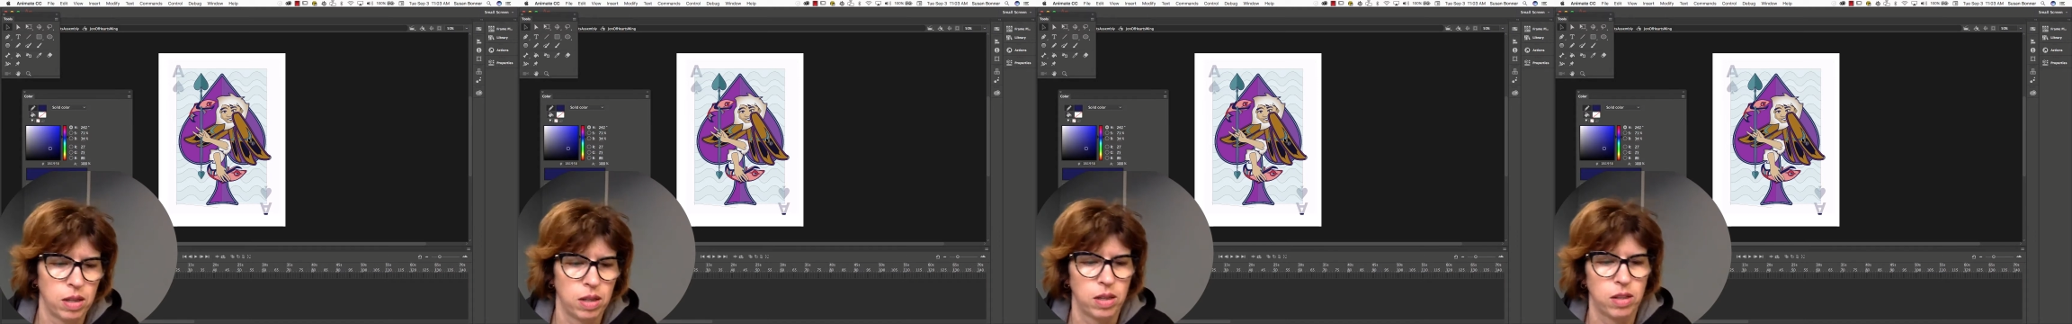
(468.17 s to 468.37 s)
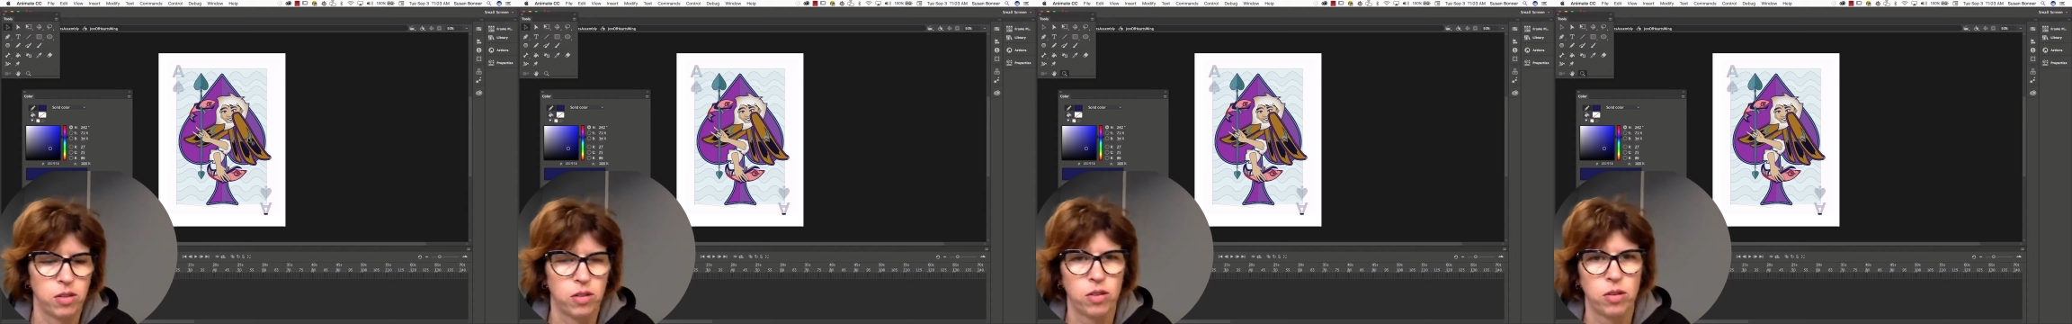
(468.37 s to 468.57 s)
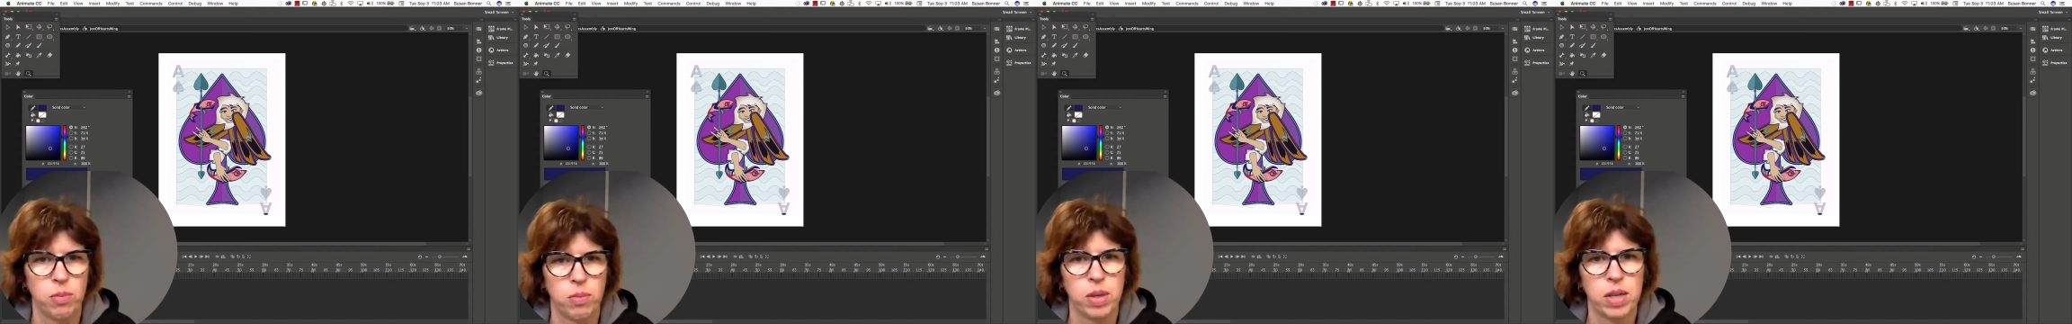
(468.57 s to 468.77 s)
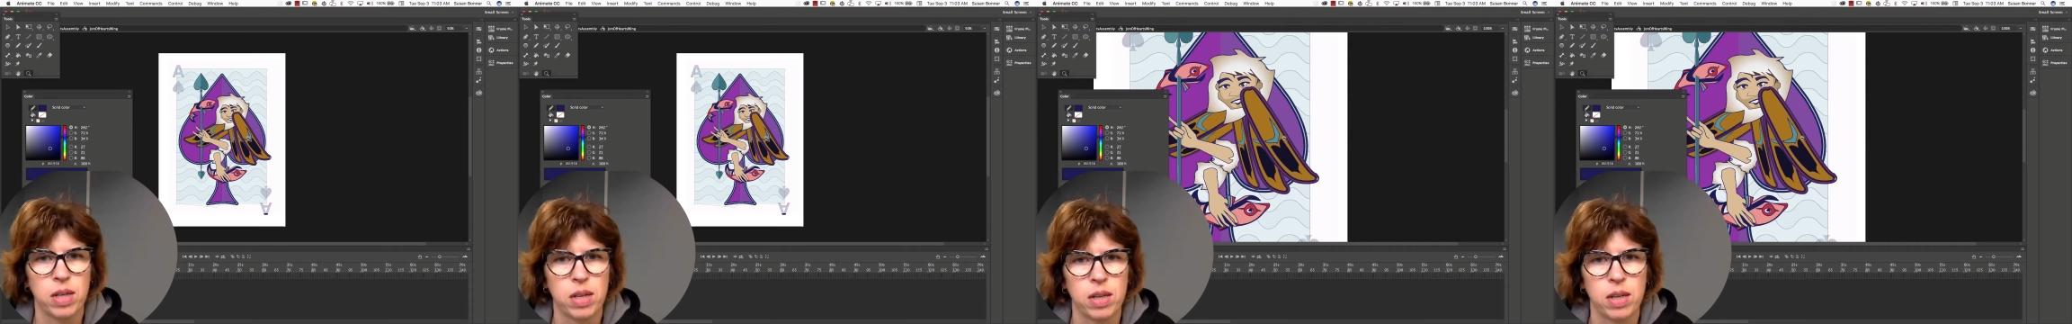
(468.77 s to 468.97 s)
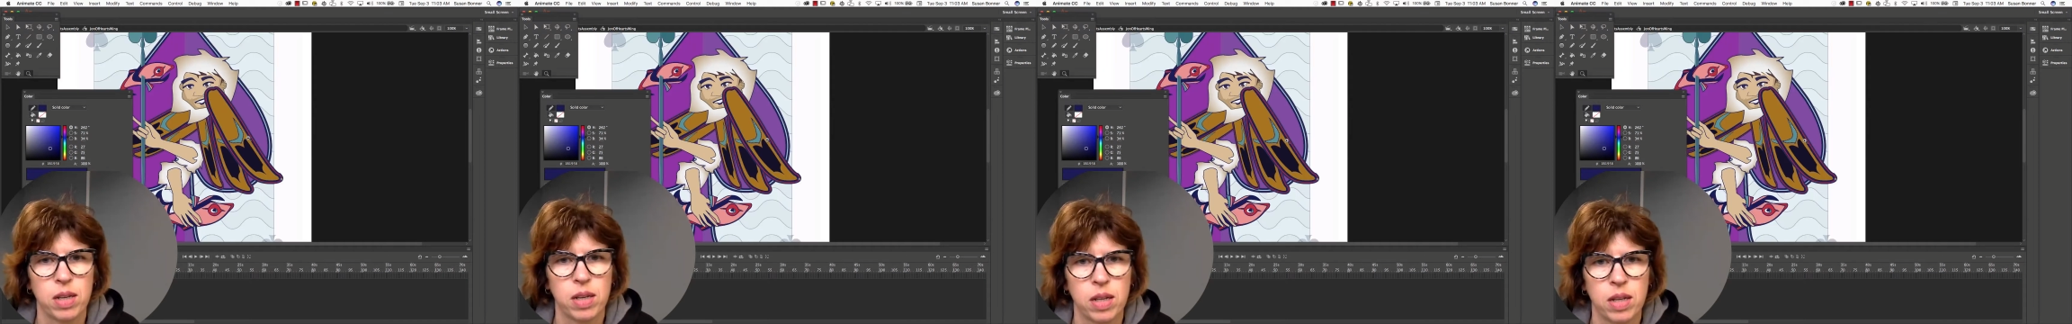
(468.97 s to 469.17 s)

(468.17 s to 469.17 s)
let's zoom in,